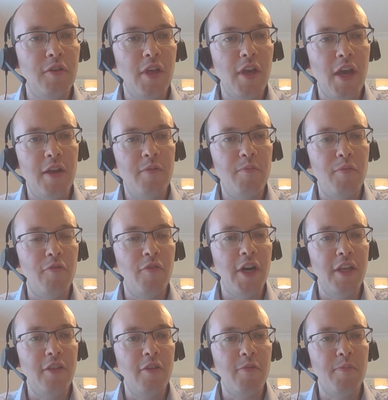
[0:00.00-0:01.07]
in
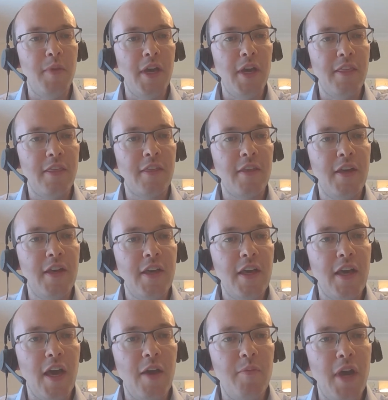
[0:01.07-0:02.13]
providers' bids
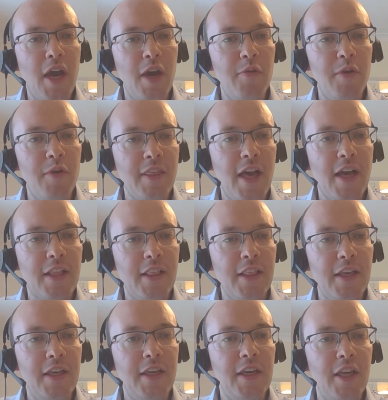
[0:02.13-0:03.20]
how
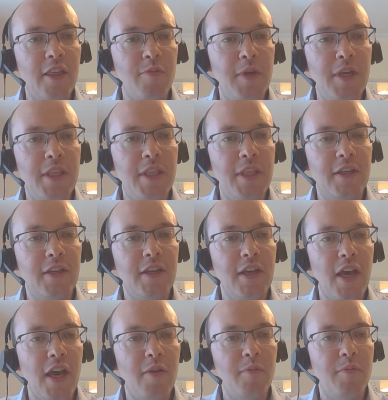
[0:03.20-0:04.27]
exactly it's meeting
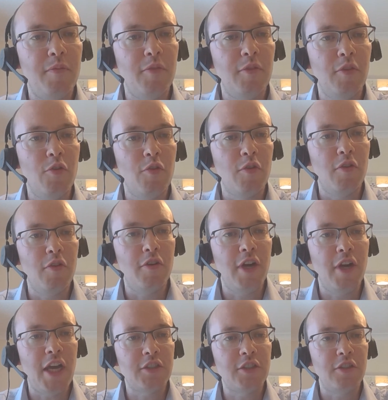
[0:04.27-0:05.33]
local or
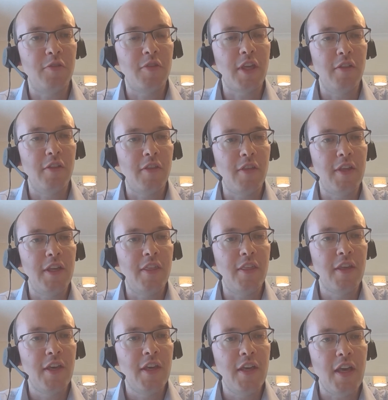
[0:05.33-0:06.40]
national skills needs,
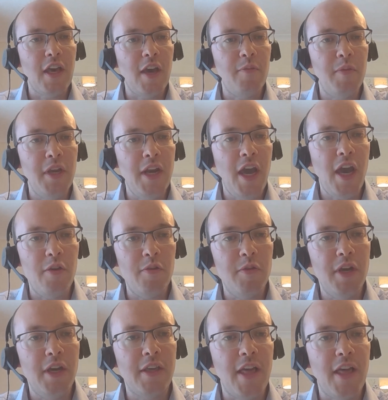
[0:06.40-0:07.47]
and how
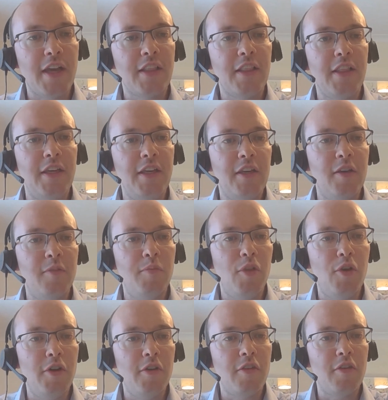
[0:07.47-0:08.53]
exactly
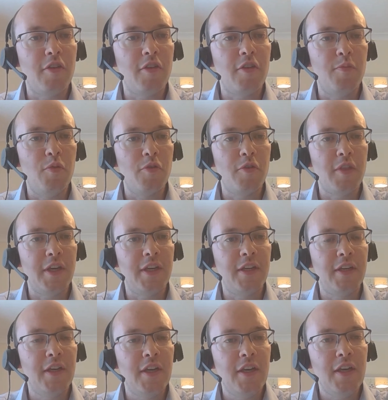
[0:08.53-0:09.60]
employers are supporting
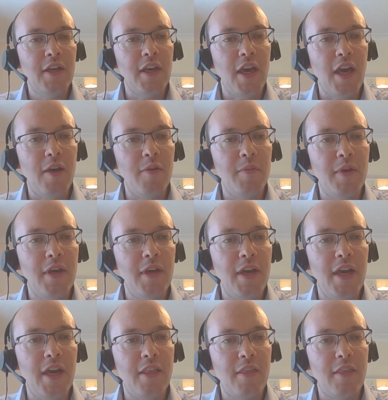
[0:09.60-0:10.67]

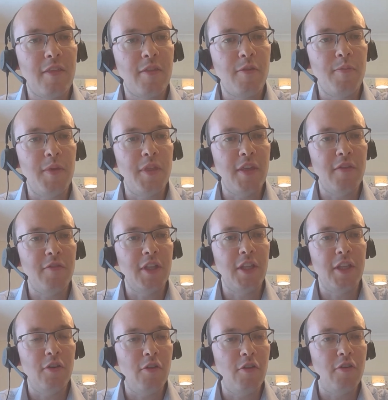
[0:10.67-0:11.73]
it
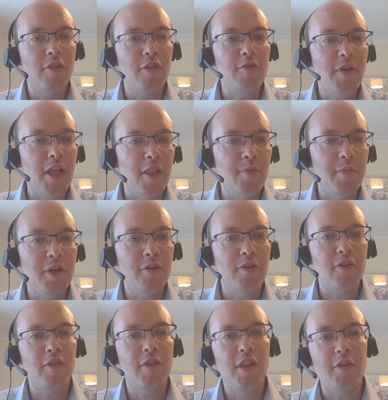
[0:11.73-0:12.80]
specifically, or the development
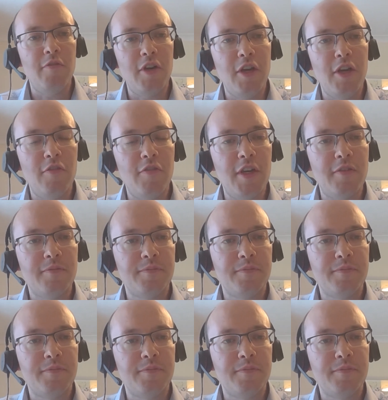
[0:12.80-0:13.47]
or delivery of it.